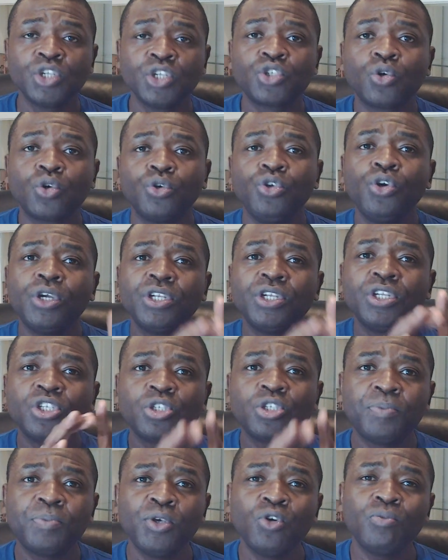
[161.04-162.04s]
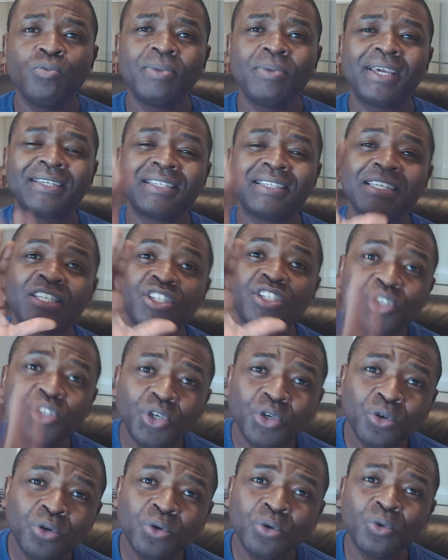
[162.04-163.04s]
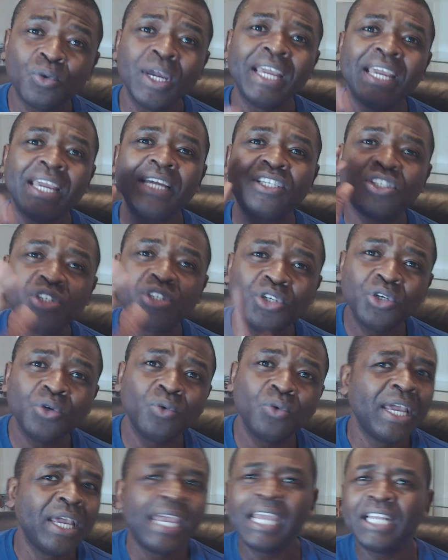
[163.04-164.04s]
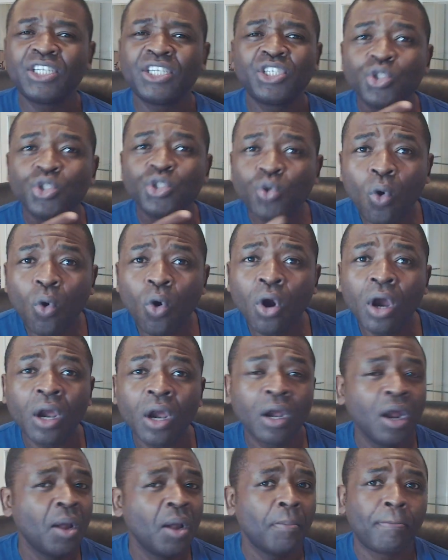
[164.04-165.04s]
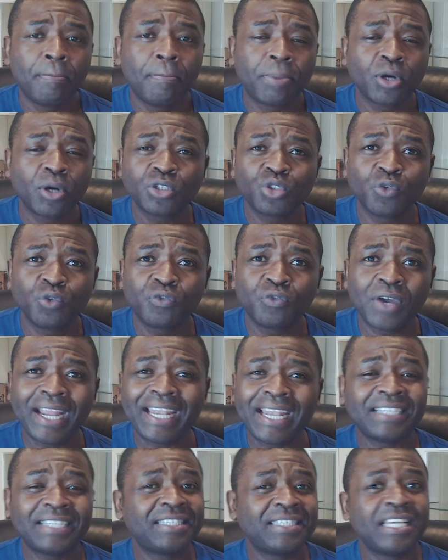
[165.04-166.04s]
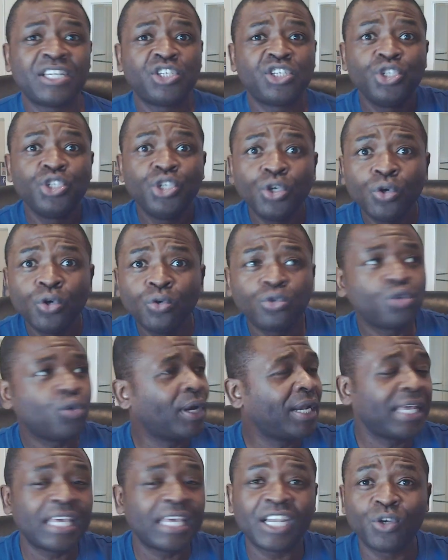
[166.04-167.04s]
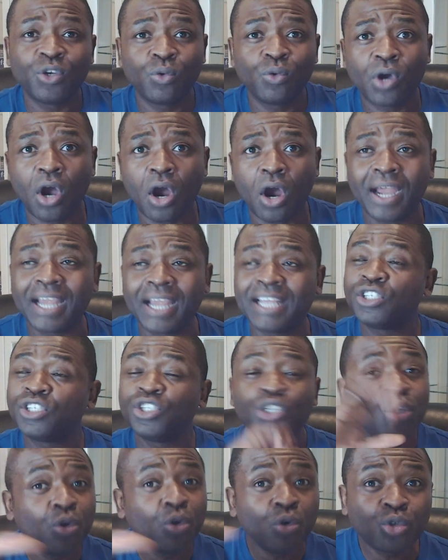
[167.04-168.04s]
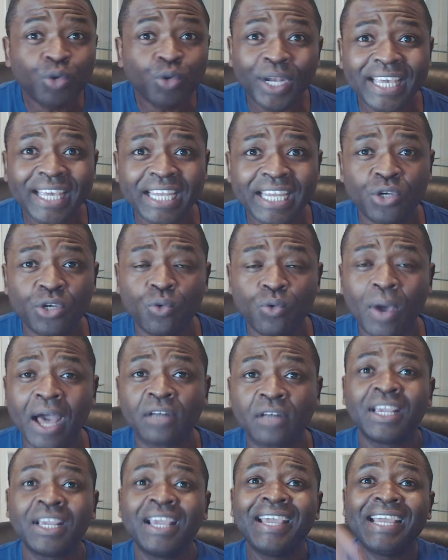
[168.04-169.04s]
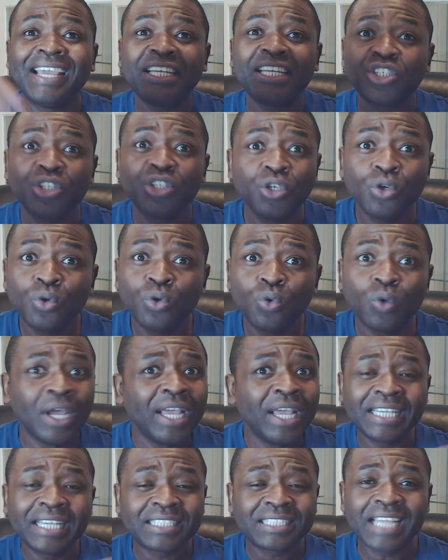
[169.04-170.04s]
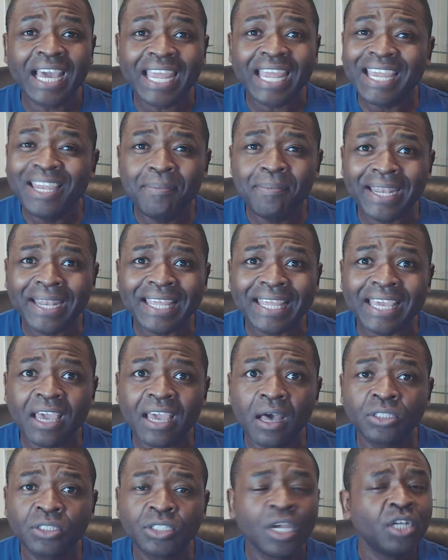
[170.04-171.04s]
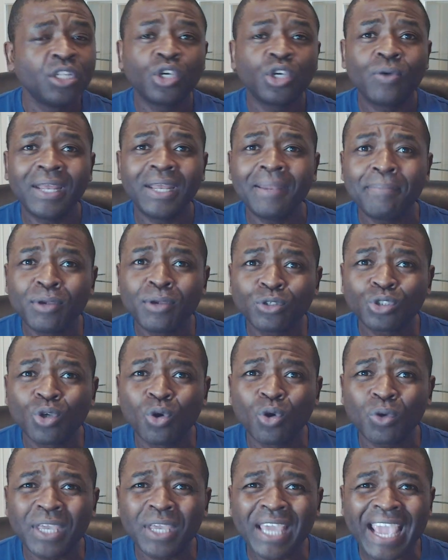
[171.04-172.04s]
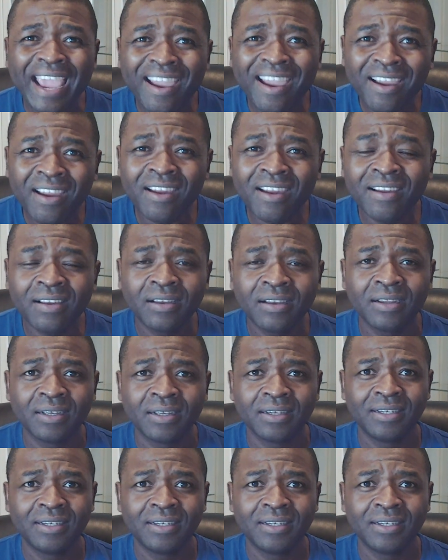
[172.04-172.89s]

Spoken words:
So you can dispute because it's you, it's your personal finance. It's you trying to get a new car. It's you trying to get a new house. It's you. It's not anybody else. The credit bureaus don't care.